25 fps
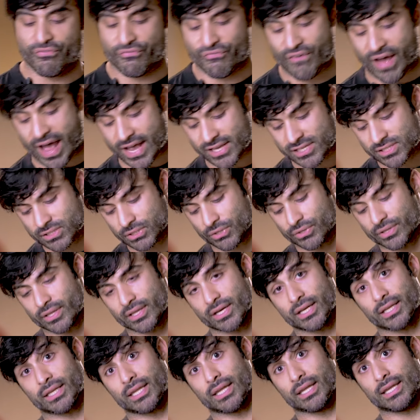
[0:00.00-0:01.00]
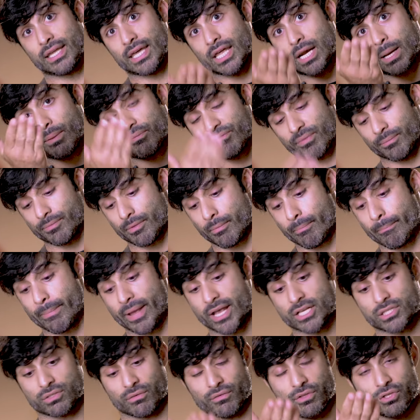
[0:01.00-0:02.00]
faster than it can get up from the
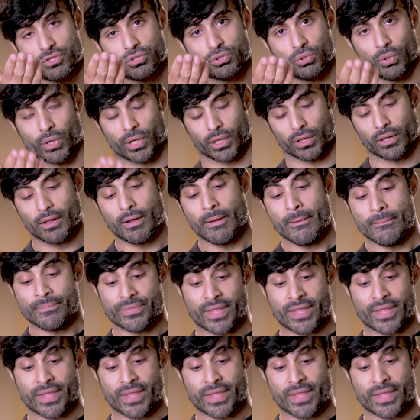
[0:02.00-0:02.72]
base of the soil.